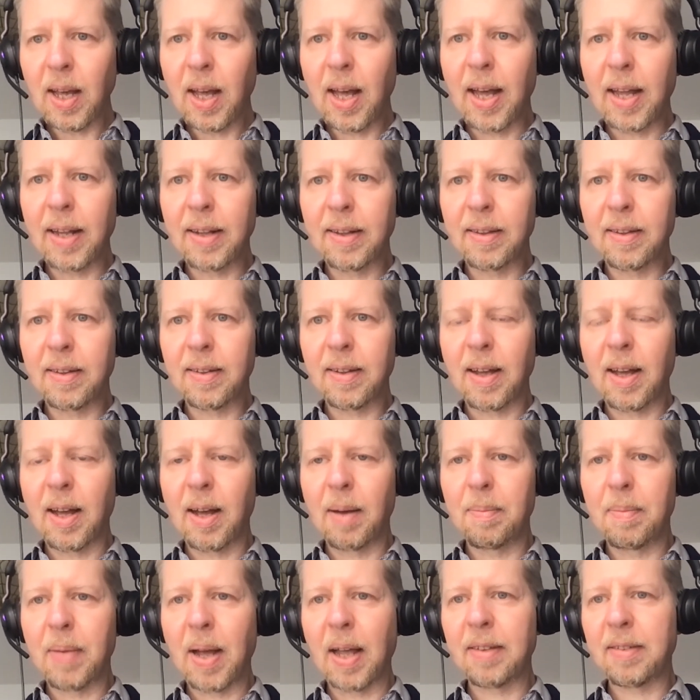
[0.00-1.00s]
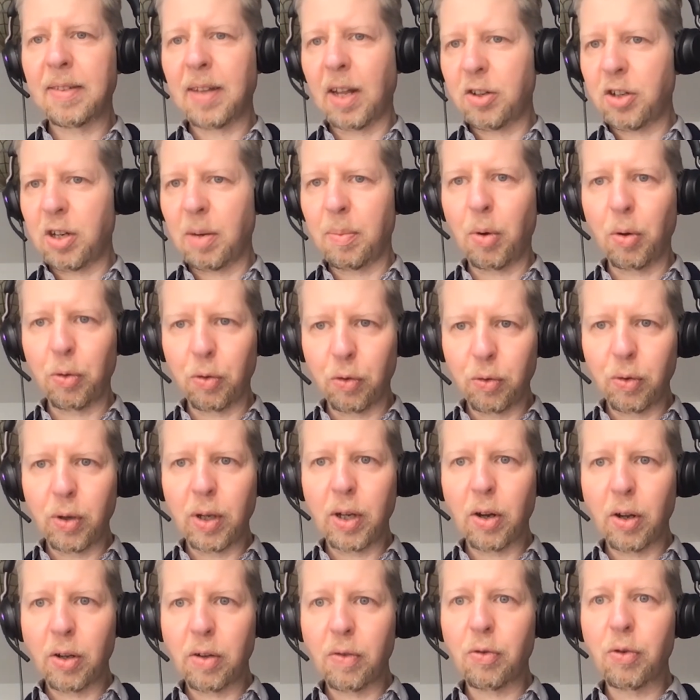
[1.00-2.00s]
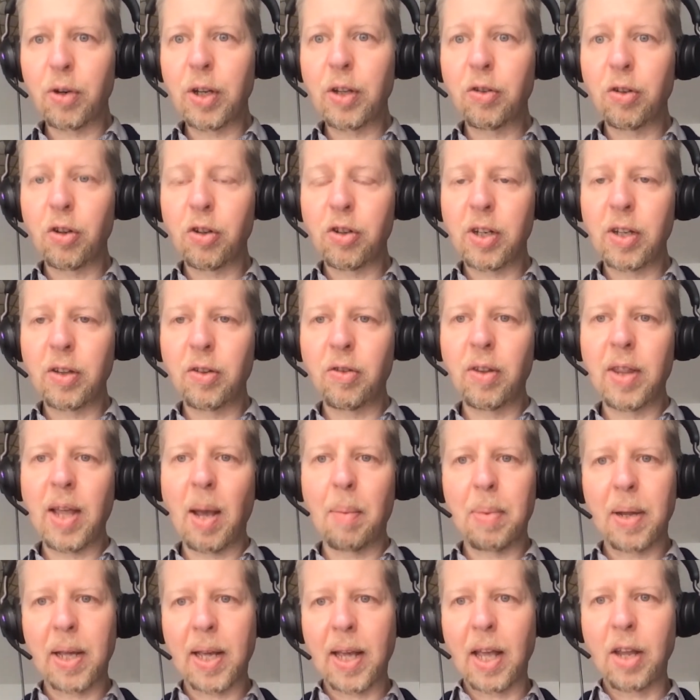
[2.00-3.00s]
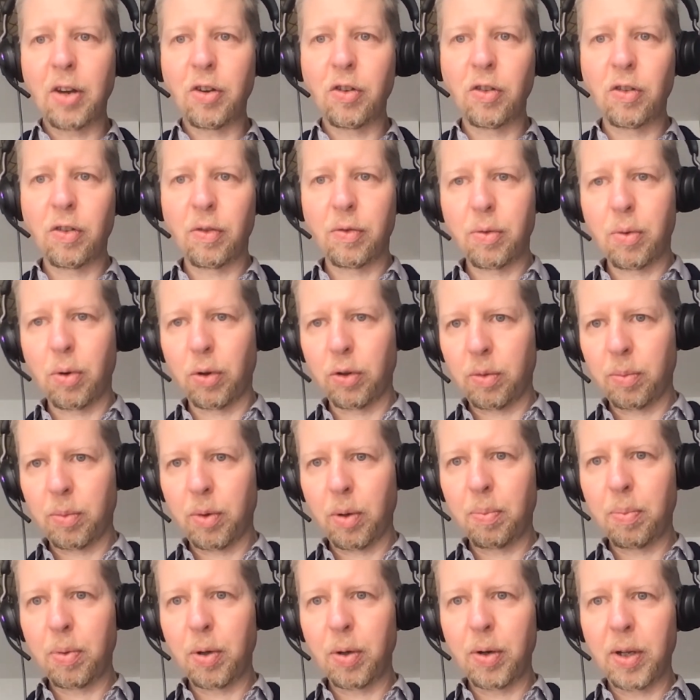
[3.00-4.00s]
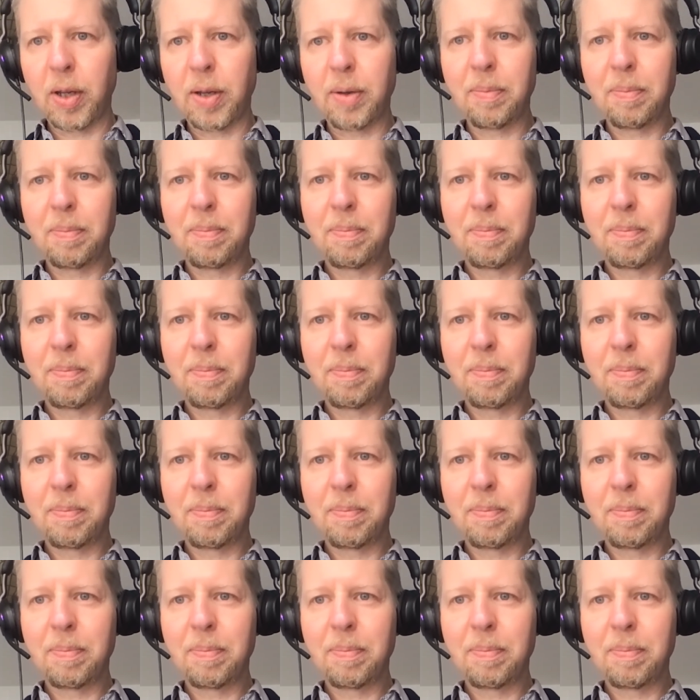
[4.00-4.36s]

And as such, I'm also doing a lot of research into the applications of quantum computing.